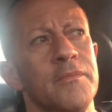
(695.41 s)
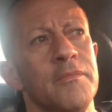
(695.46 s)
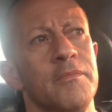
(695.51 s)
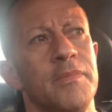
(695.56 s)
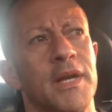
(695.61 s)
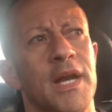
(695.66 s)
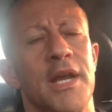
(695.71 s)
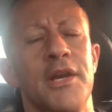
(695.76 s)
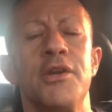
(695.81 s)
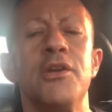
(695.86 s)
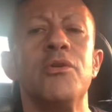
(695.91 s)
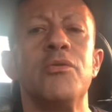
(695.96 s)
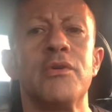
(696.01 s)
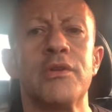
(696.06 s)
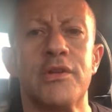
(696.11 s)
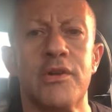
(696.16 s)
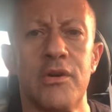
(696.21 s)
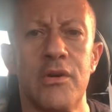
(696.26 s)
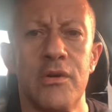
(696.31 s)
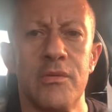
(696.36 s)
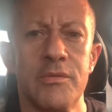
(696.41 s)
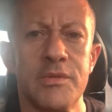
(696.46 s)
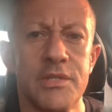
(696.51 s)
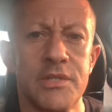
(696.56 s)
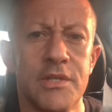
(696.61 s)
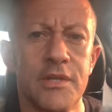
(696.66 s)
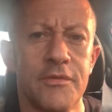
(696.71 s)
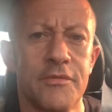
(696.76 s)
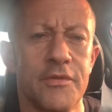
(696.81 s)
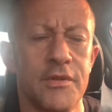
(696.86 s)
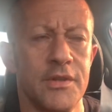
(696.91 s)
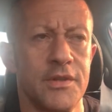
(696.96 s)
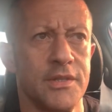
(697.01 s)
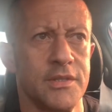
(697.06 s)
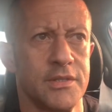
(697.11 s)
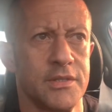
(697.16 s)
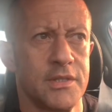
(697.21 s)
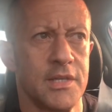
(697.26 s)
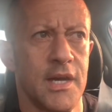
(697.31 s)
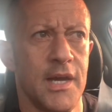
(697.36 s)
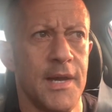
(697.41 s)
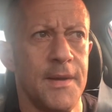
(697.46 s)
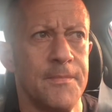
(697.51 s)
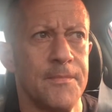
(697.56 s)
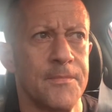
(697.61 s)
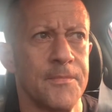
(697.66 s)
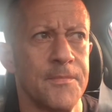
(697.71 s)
But I knew with her it was different this time.